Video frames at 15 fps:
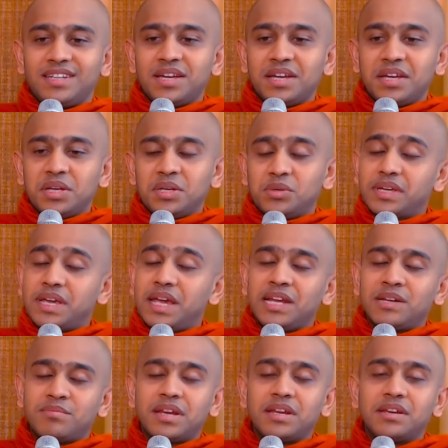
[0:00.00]
to gain
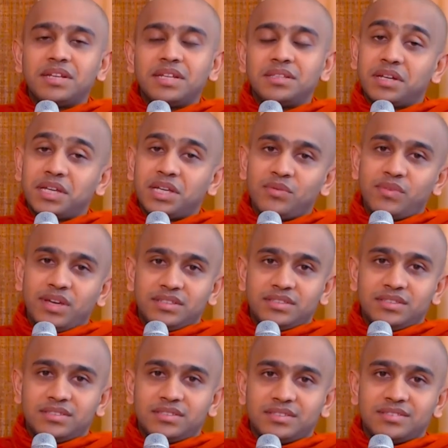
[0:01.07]
merit in three
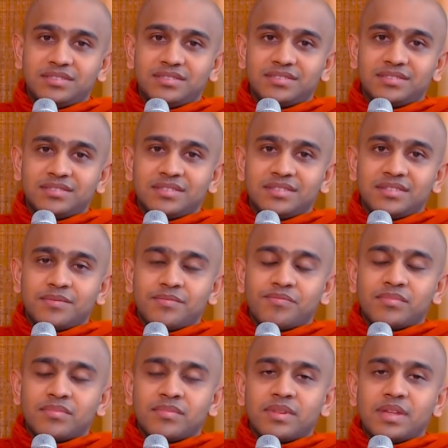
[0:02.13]
ways
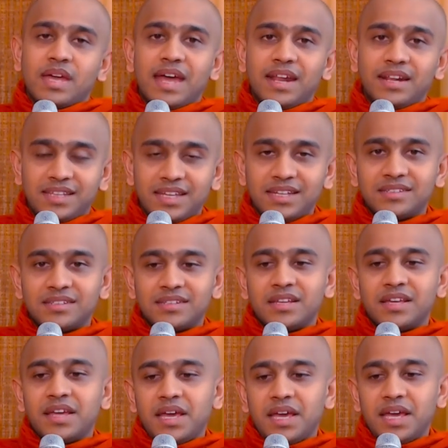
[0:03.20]
and then
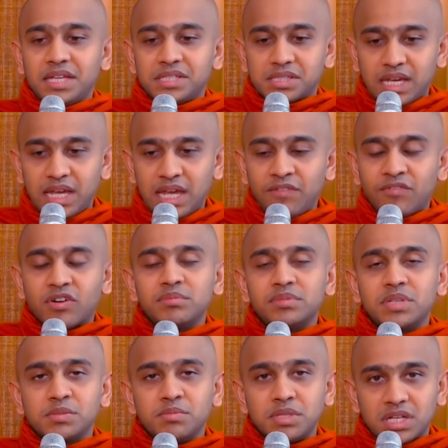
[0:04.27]
escape from
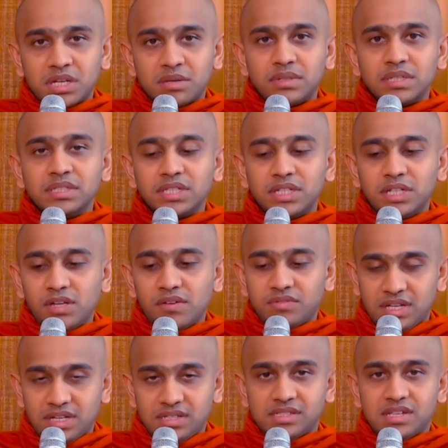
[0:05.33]
this miserable journey of
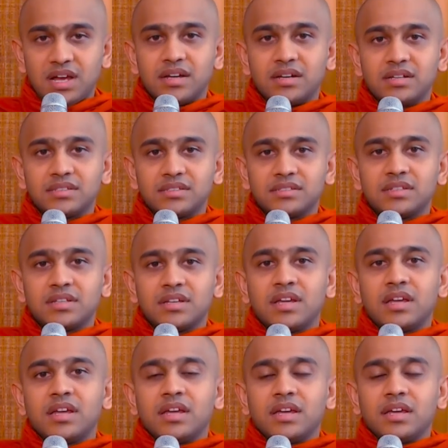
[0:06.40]
samsara
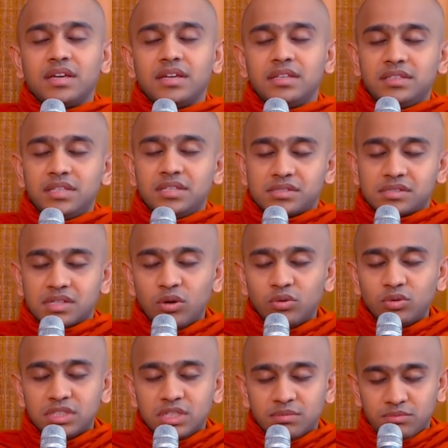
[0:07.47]
in this
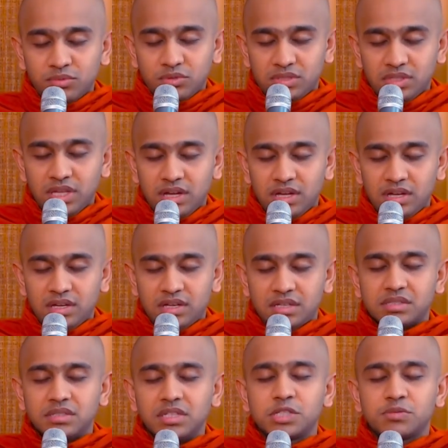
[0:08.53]
Gautama Buddha's
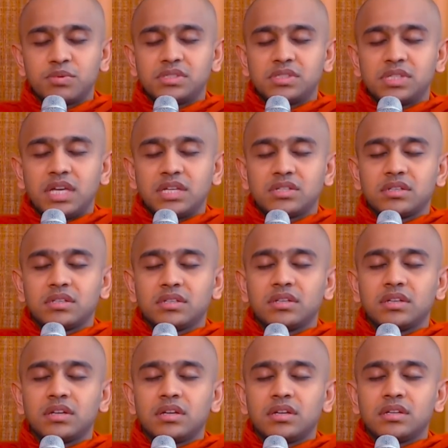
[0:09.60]
dispensation.
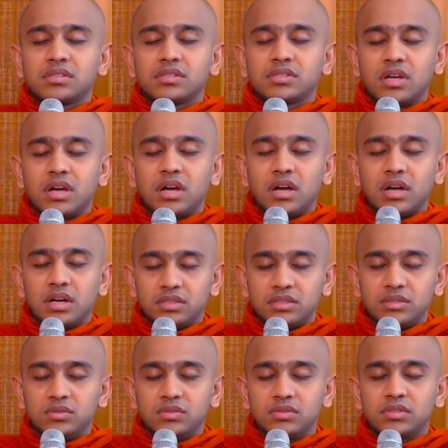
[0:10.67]
Sadhu,
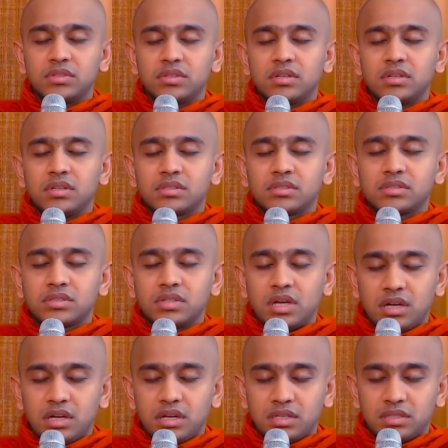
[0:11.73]

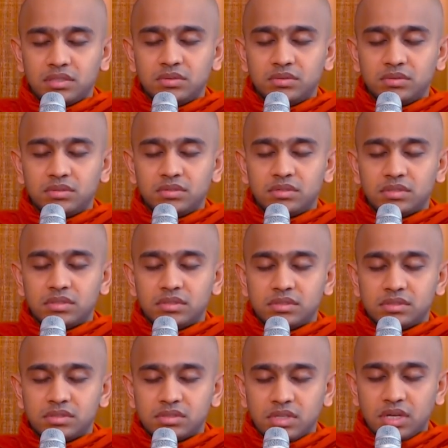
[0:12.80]
sadhu,
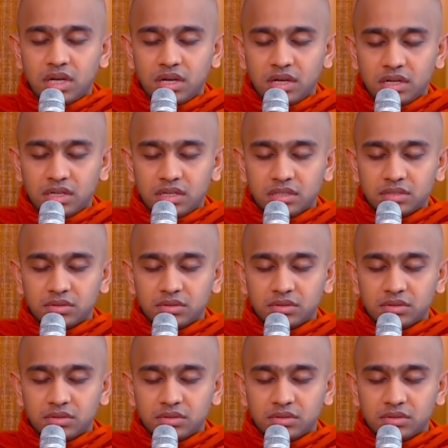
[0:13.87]
sadhu.